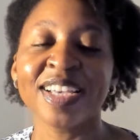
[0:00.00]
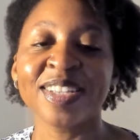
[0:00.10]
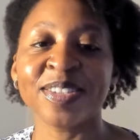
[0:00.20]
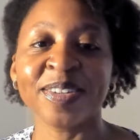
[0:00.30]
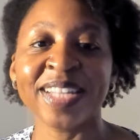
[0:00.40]

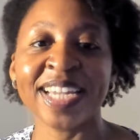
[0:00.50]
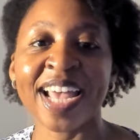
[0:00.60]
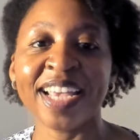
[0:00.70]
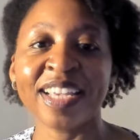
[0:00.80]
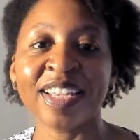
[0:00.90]
So then
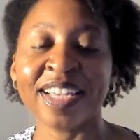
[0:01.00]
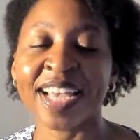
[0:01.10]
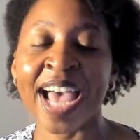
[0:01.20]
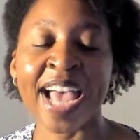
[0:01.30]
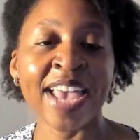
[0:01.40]
I
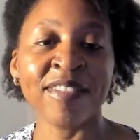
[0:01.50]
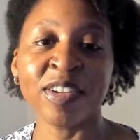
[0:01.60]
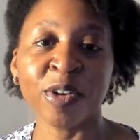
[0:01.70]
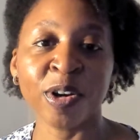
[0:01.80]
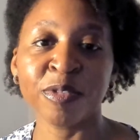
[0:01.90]

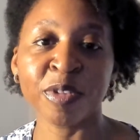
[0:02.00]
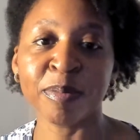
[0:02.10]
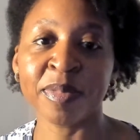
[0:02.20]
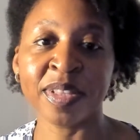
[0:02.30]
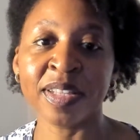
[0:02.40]
haven't heard
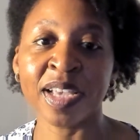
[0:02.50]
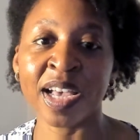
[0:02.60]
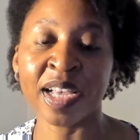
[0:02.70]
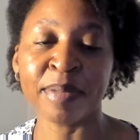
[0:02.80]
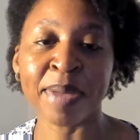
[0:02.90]
from
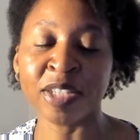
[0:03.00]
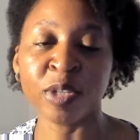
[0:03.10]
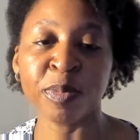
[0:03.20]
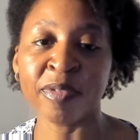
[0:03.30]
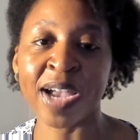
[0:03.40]
my
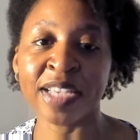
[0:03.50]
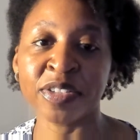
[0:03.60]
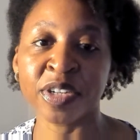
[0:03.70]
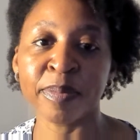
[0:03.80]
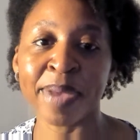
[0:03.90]

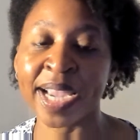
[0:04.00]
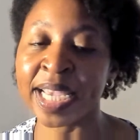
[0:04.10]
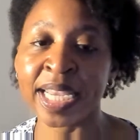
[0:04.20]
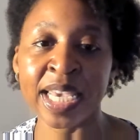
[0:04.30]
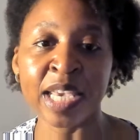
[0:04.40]
supervisor by
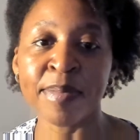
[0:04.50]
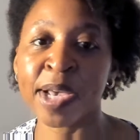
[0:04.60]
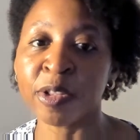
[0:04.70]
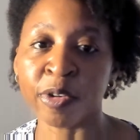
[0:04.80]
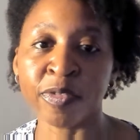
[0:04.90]
any
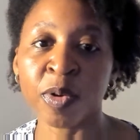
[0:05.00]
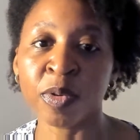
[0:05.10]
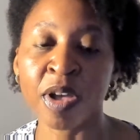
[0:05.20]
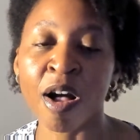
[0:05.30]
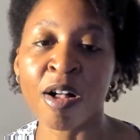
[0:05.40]
email or
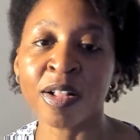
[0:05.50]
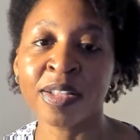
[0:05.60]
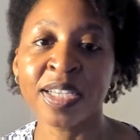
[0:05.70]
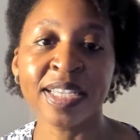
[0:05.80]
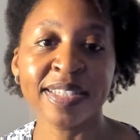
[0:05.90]
phone
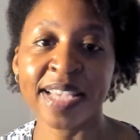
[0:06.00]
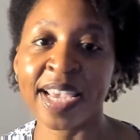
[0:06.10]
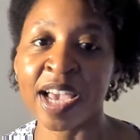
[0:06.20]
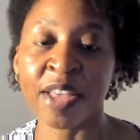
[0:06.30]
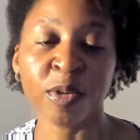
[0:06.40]
call
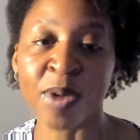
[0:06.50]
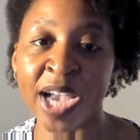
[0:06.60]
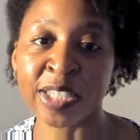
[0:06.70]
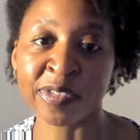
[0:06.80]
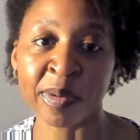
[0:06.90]
saying
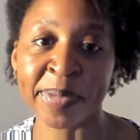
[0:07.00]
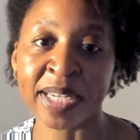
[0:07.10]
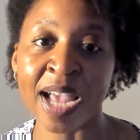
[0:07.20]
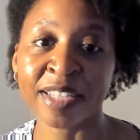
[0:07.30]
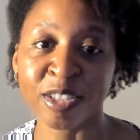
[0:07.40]
otherwise for
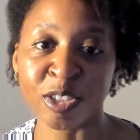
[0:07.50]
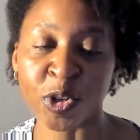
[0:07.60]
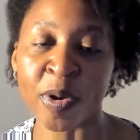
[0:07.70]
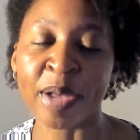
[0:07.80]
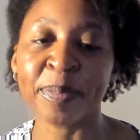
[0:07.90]
me not to
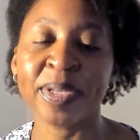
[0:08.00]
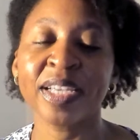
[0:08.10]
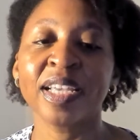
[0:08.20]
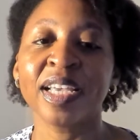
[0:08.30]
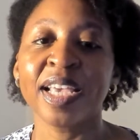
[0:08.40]
show up.
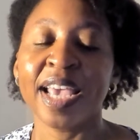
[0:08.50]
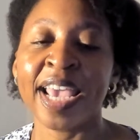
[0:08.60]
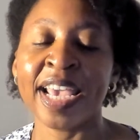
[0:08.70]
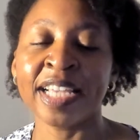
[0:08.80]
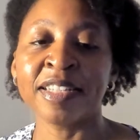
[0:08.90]

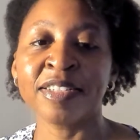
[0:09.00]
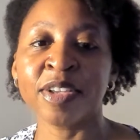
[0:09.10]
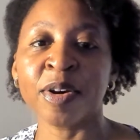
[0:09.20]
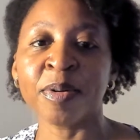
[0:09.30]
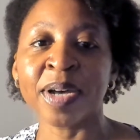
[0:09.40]
And
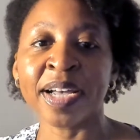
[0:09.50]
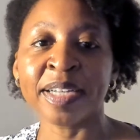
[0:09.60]
so